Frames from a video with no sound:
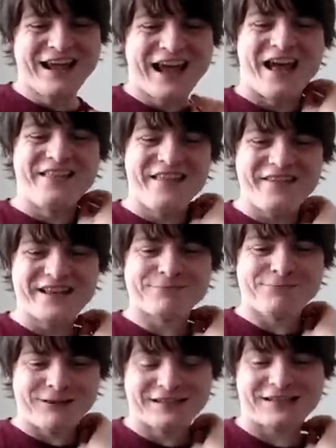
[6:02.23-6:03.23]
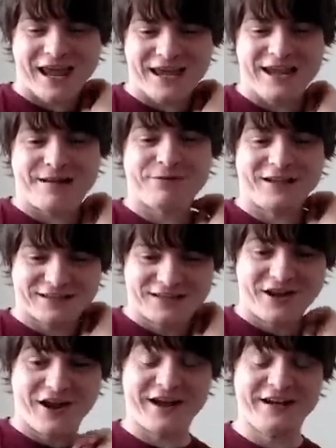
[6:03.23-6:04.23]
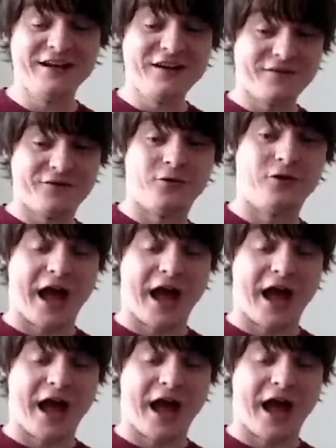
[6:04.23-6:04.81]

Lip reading: And then there's plus eight, plus nine for